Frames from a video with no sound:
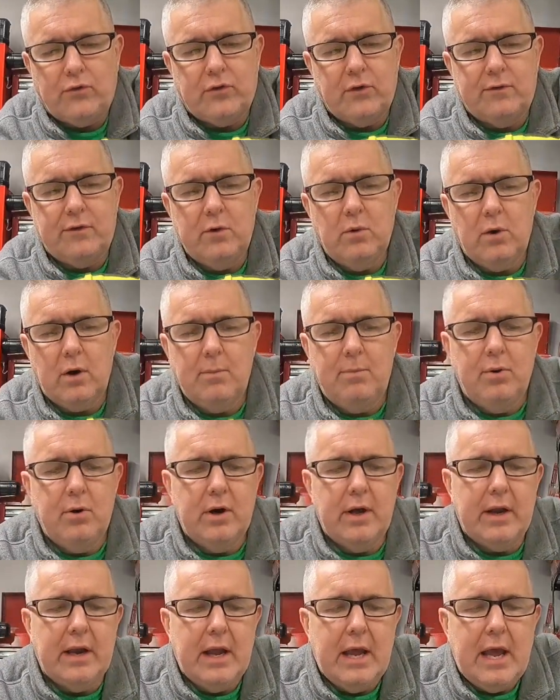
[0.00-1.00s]
So if you want to
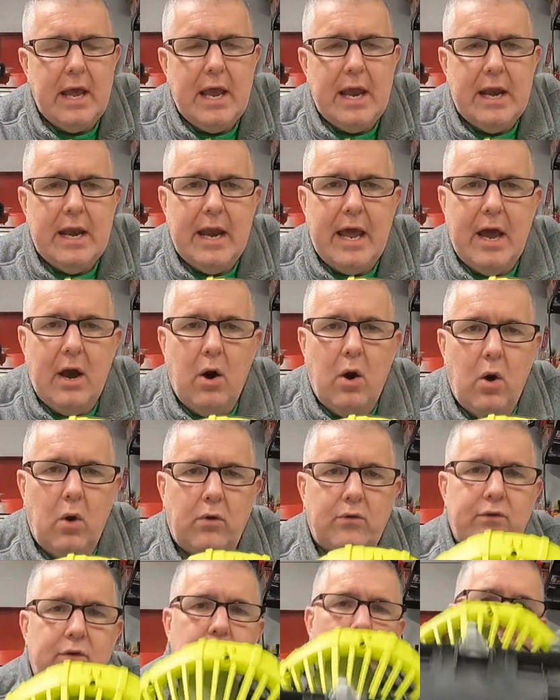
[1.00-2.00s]
put nail
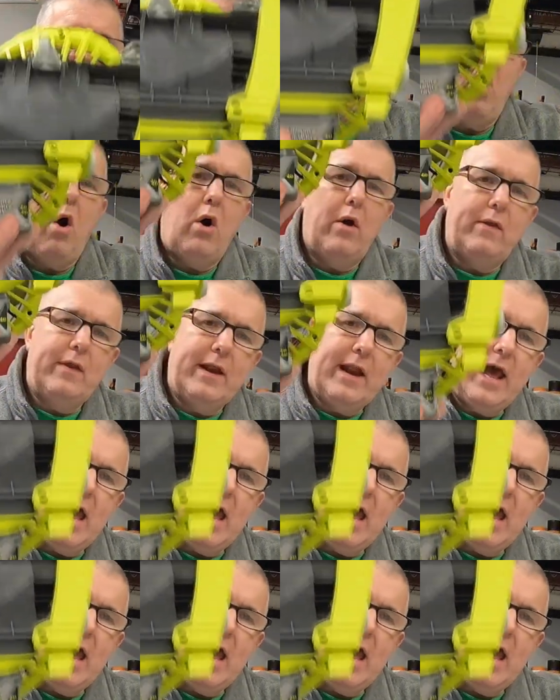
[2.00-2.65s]
holes in the wall and then